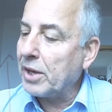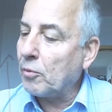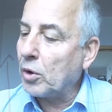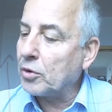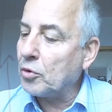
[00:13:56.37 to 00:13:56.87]

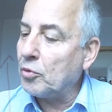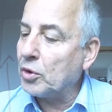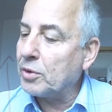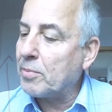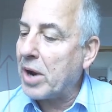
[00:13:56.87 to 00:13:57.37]
what you
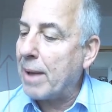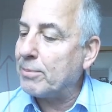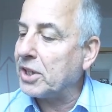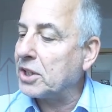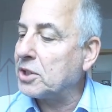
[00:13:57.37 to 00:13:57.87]
would perhaps
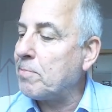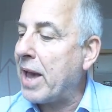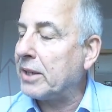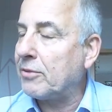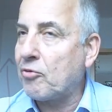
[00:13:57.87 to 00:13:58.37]

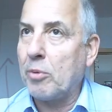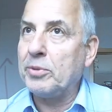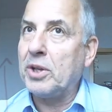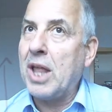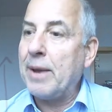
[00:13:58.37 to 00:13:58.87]
expect from
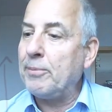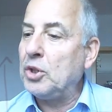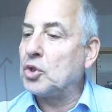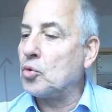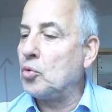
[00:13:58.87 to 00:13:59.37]
the
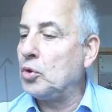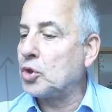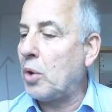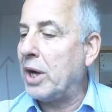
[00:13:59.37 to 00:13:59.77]
Leibniz rule. So I